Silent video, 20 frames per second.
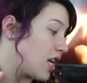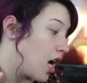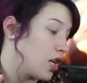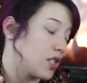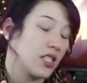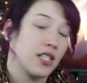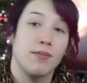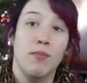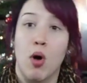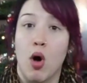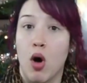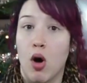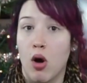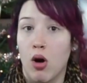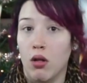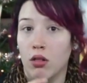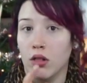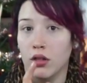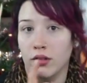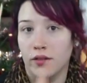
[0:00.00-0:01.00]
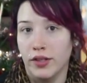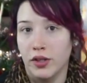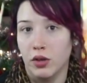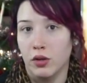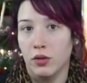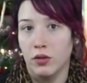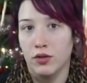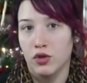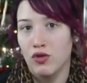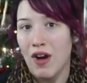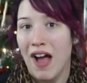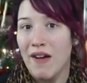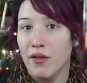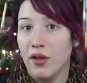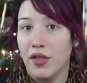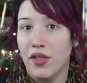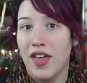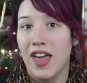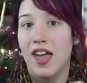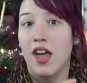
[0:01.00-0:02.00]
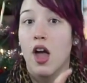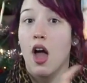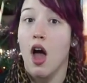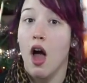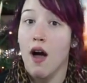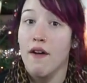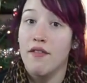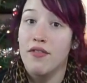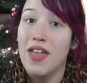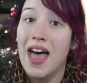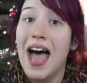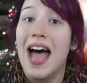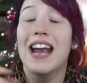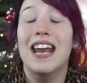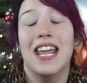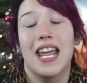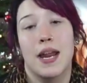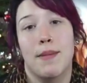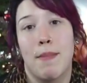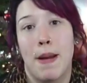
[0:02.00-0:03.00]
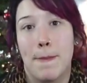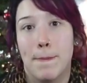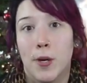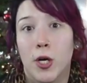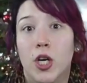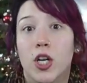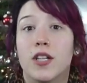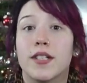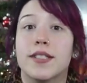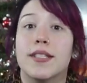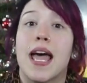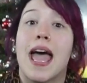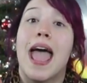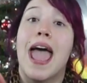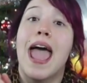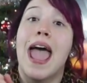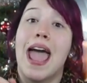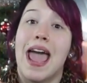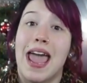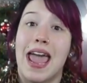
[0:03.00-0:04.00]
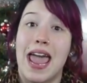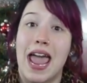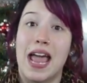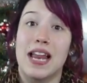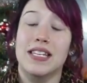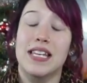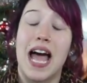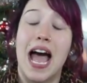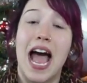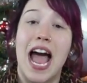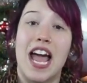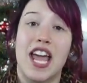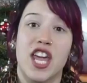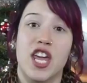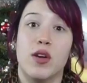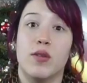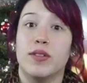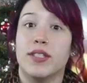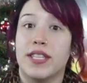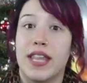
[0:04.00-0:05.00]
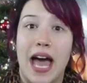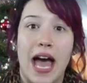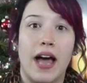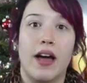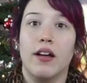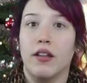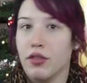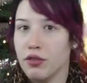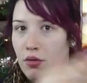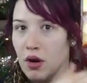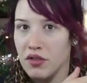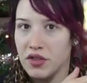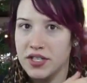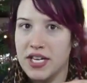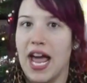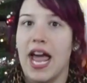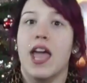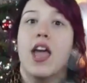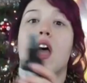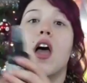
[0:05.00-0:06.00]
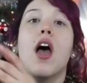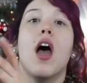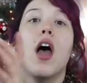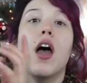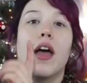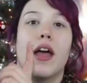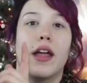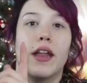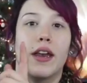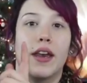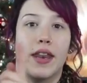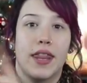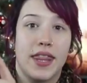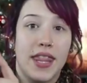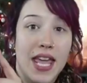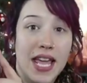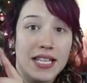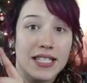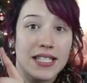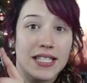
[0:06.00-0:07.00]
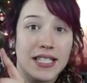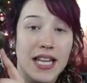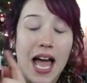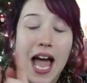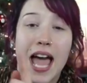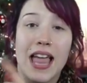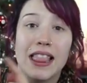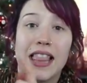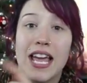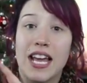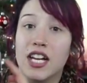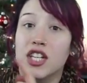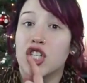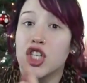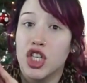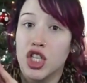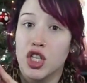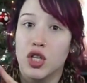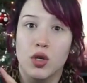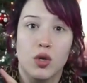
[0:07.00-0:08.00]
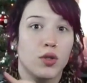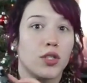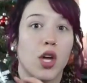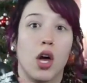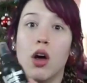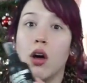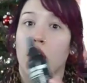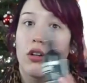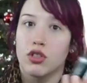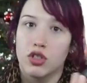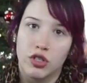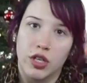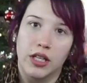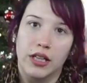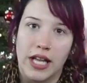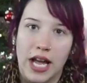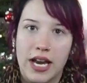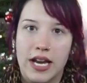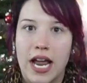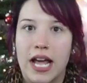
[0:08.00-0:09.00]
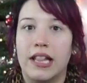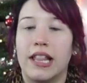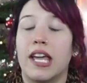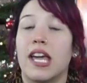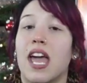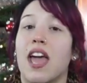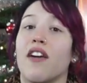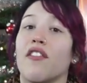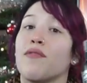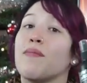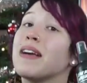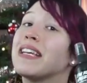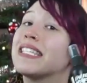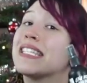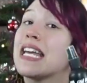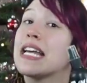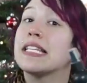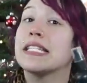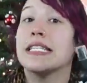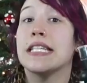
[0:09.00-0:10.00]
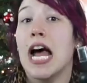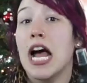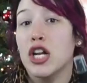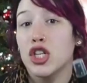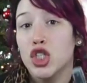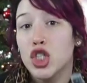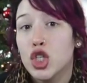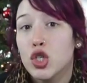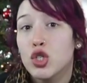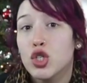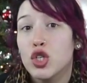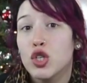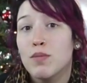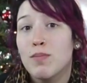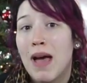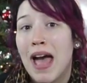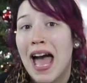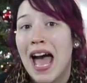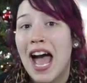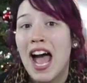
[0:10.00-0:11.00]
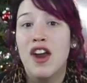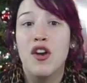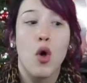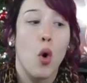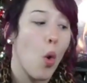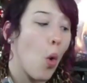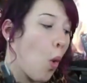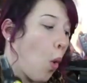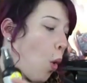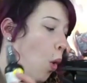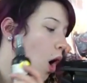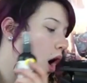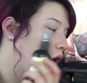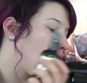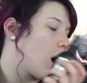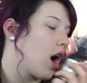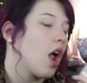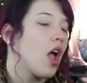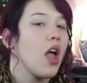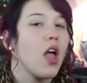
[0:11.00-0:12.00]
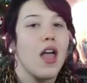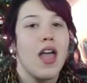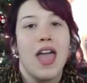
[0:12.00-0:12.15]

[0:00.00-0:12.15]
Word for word: a small little travel thing of that in my purse, and I use that throughout the day. This I like to use strictly at night, like if my skin's not too, too bad, or